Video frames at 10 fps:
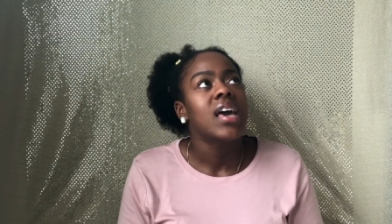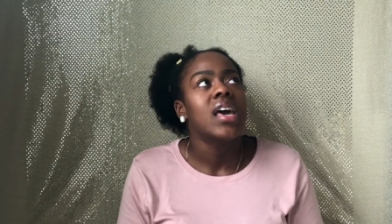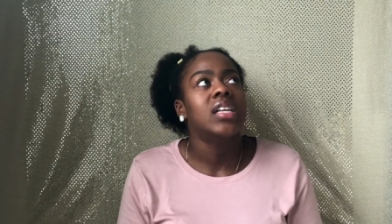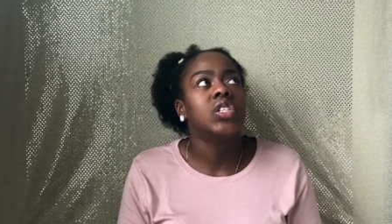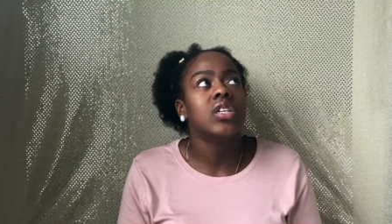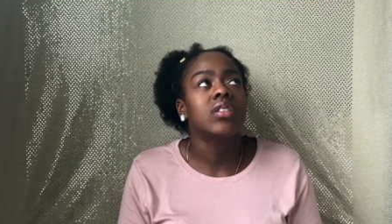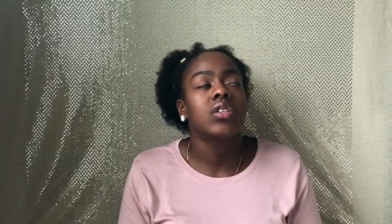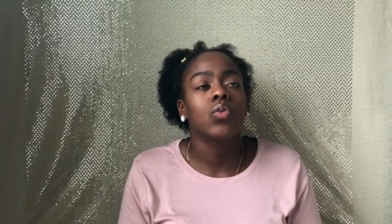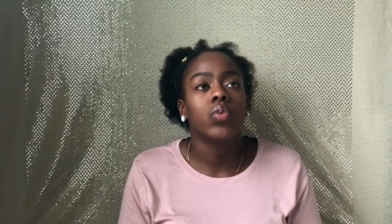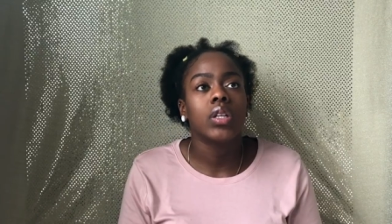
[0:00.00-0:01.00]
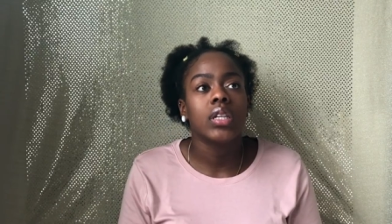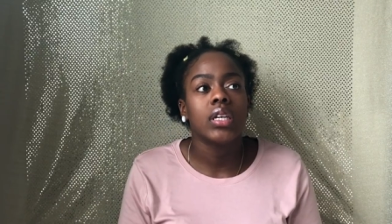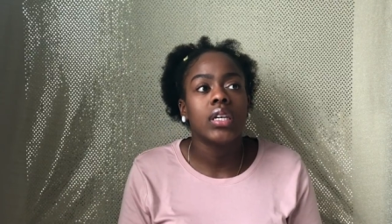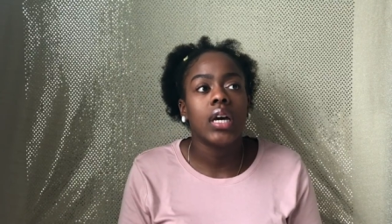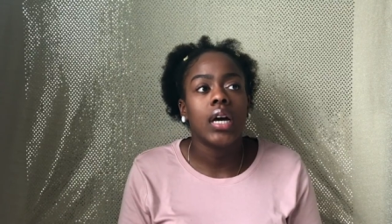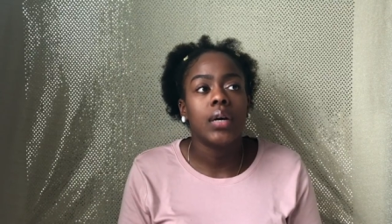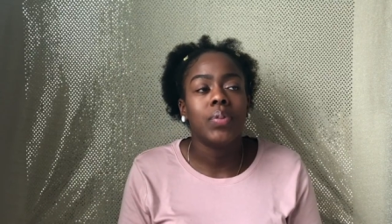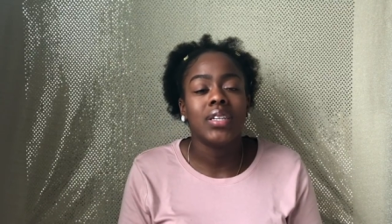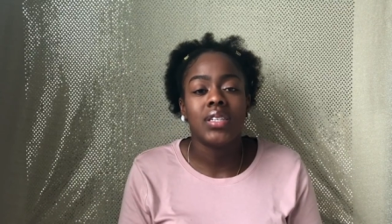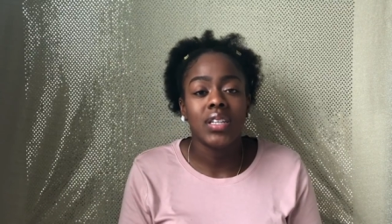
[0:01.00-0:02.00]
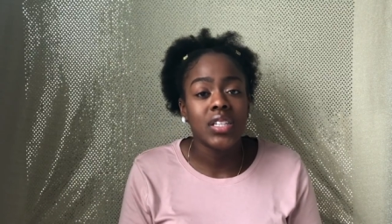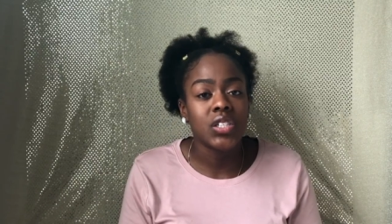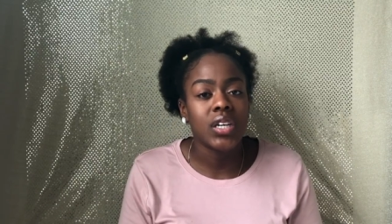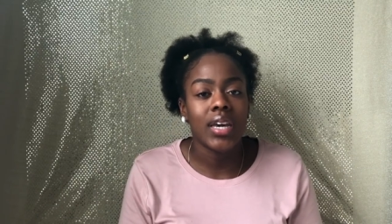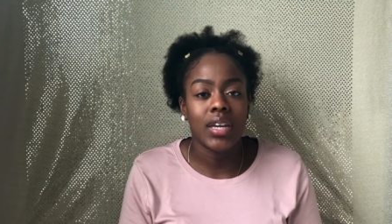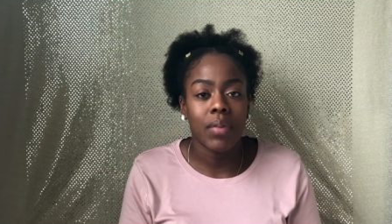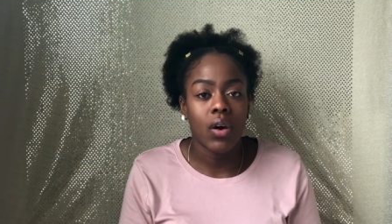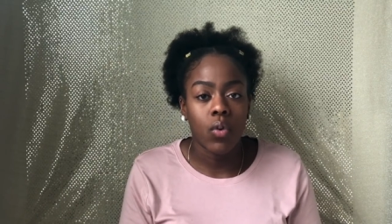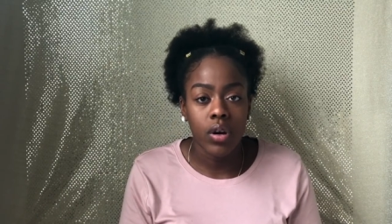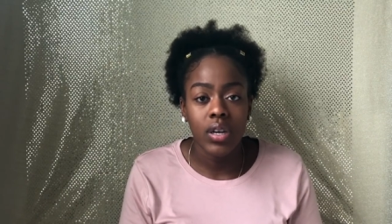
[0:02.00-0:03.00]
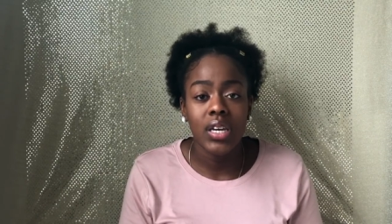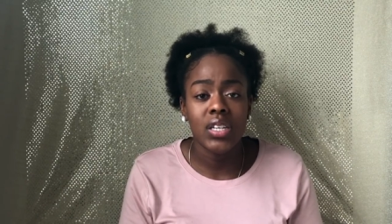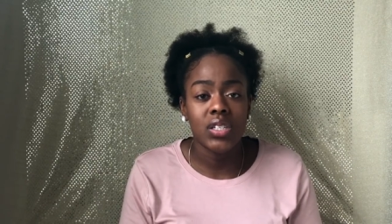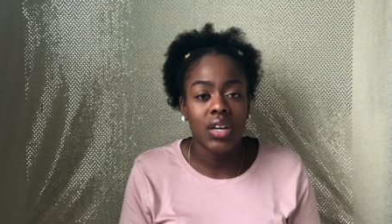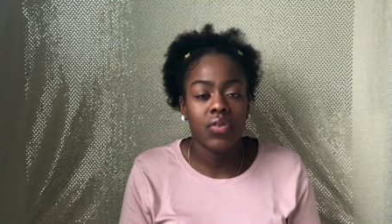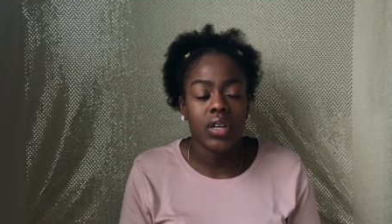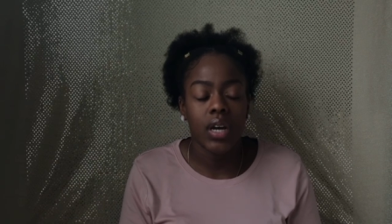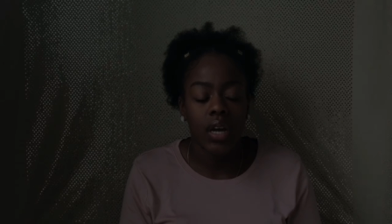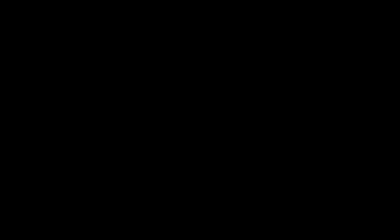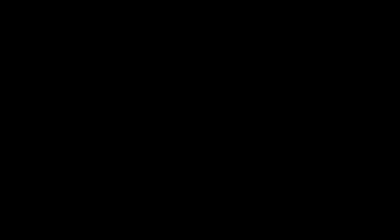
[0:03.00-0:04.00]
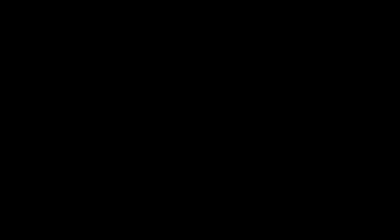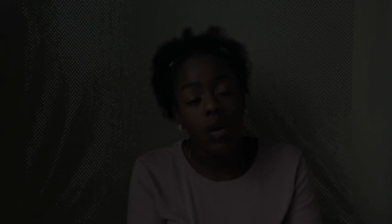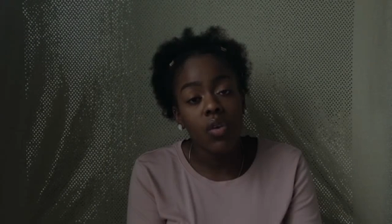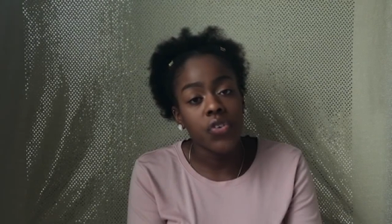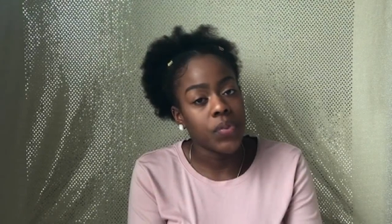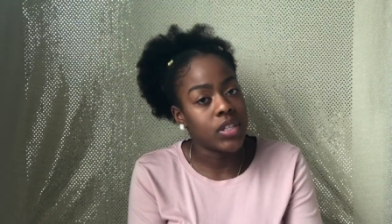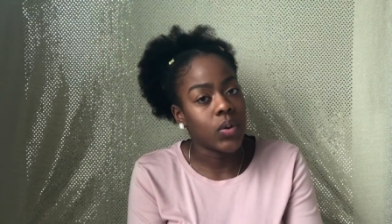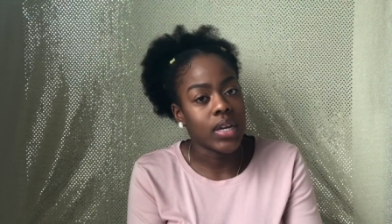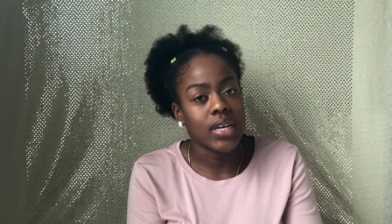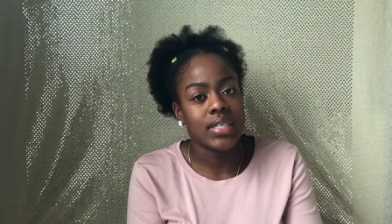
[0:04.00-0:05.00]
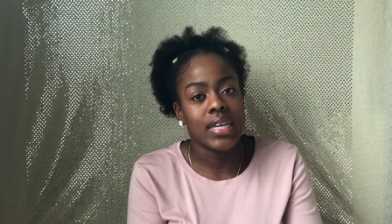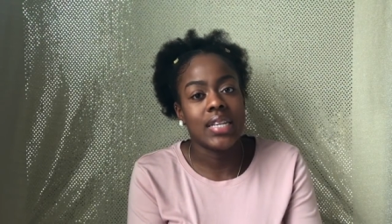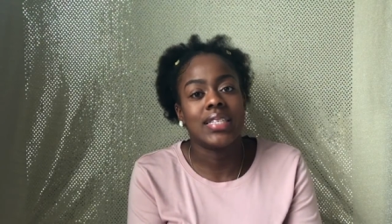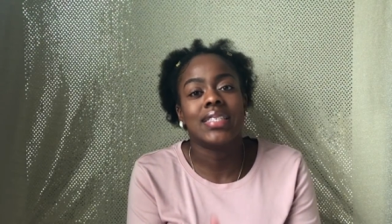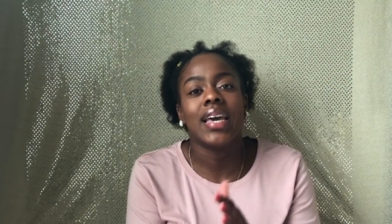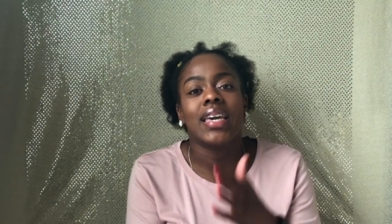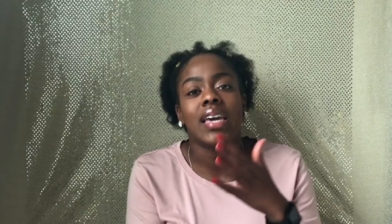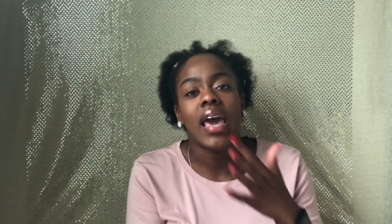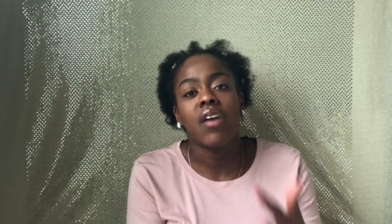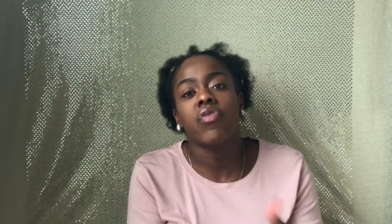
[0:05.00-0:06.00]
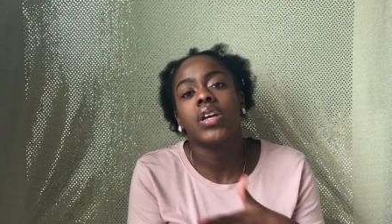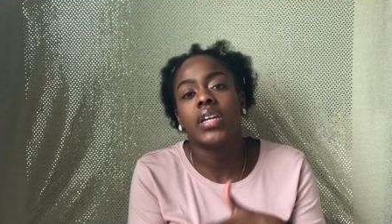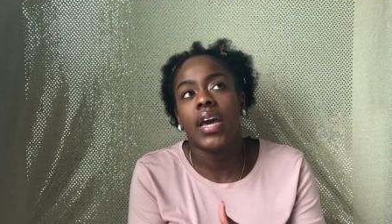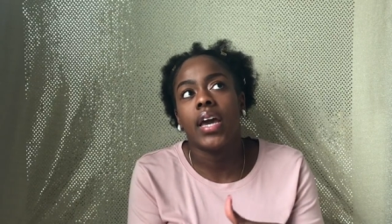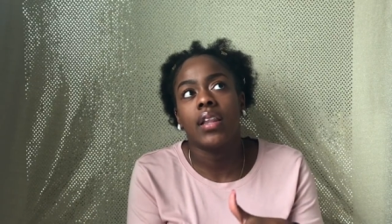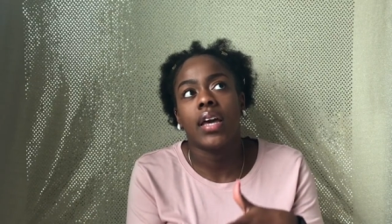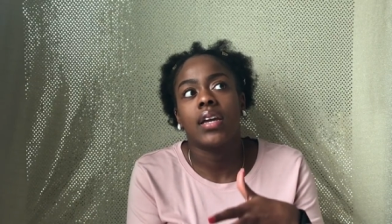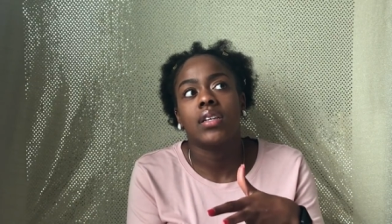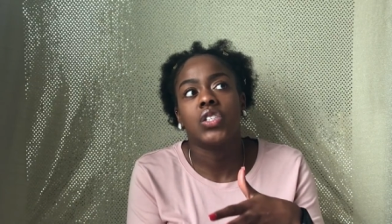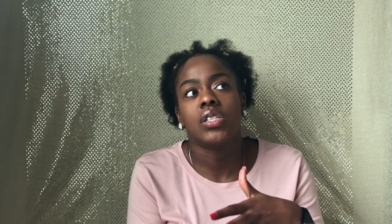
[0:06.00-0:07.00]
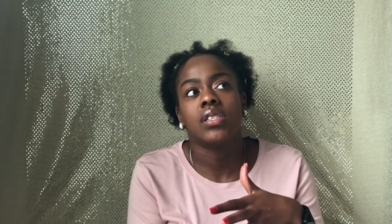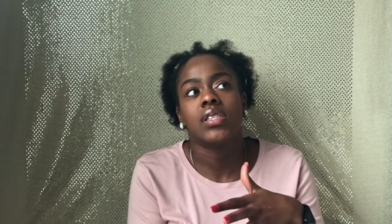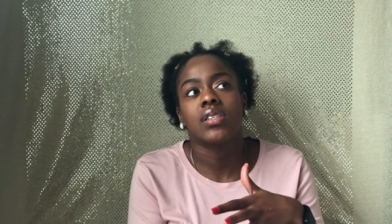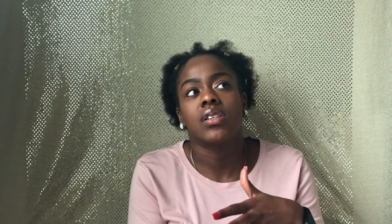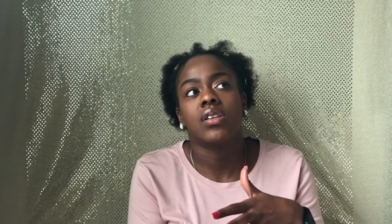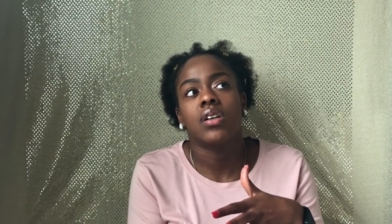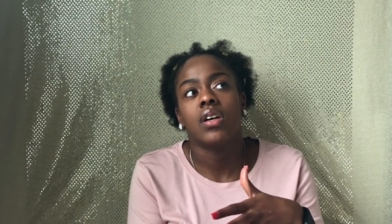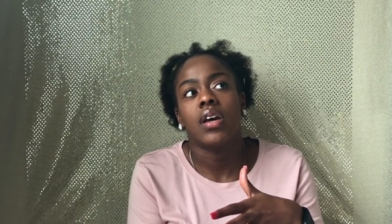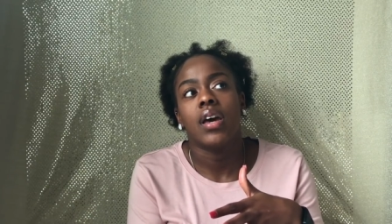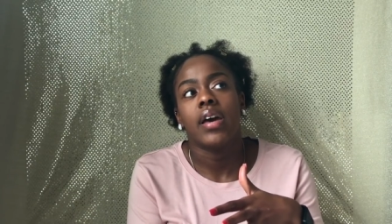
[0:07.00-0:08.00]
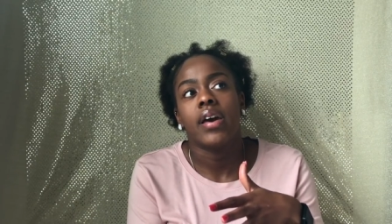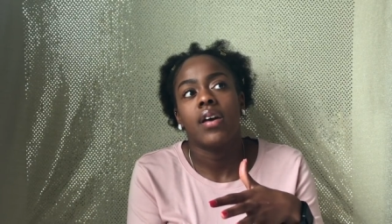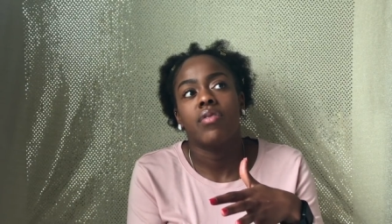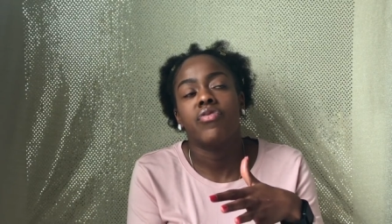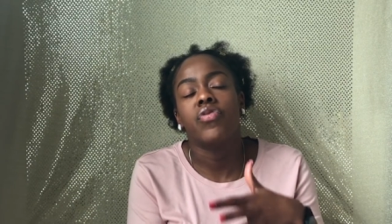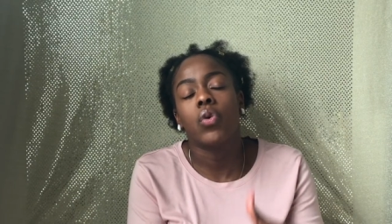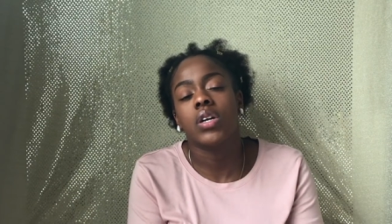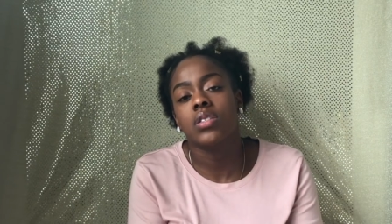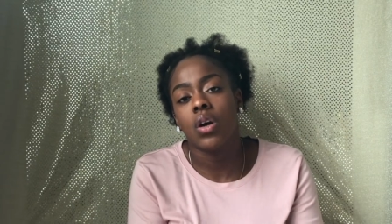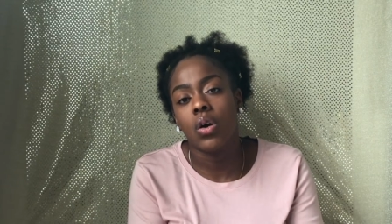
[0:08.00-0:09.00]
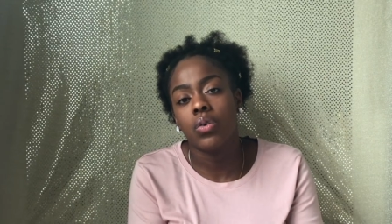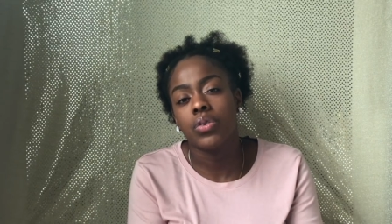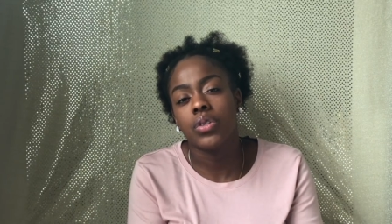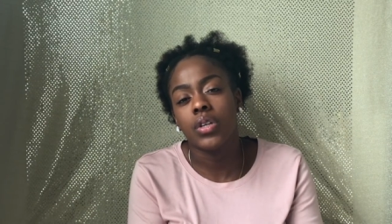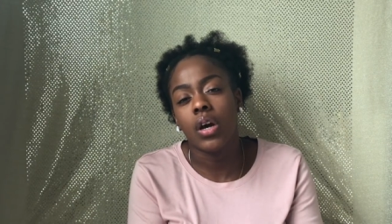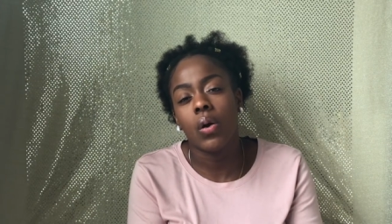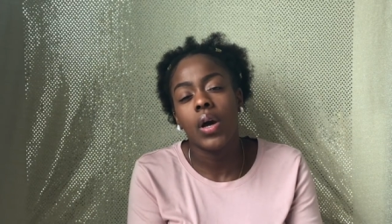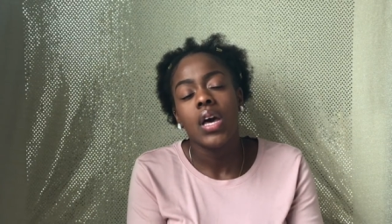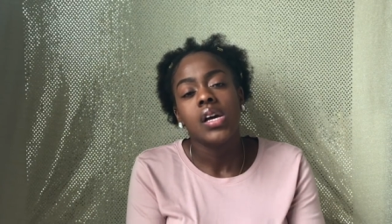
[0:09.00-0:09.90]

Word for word: and just to really uh, be diligent in my work each and every day. A big goal for me 2018 to take every day like just for its own, you know.